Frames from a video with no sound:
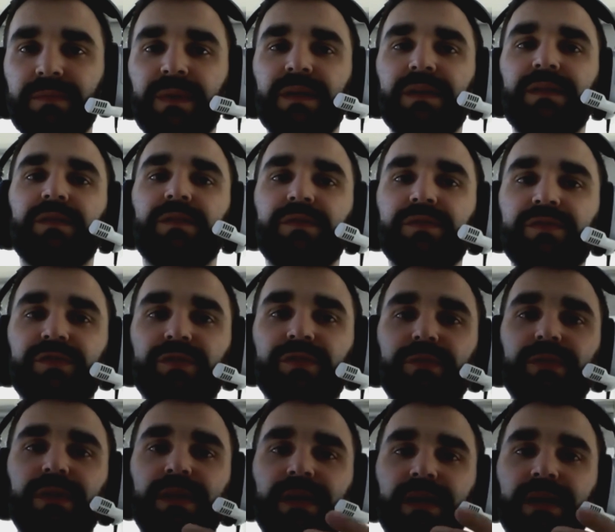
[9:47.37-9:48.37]
but
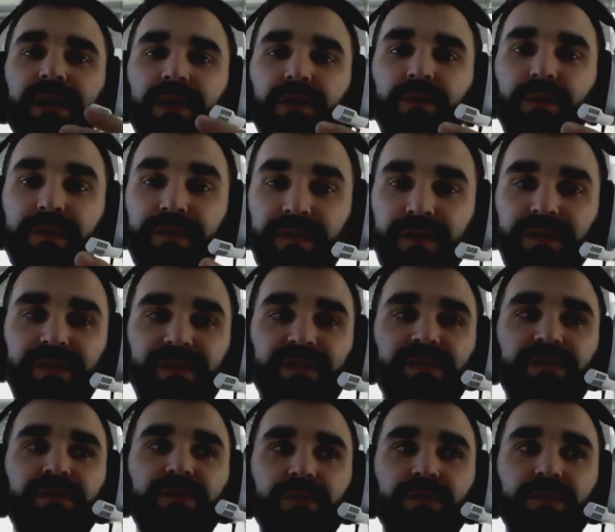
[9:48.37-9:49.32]
also with this,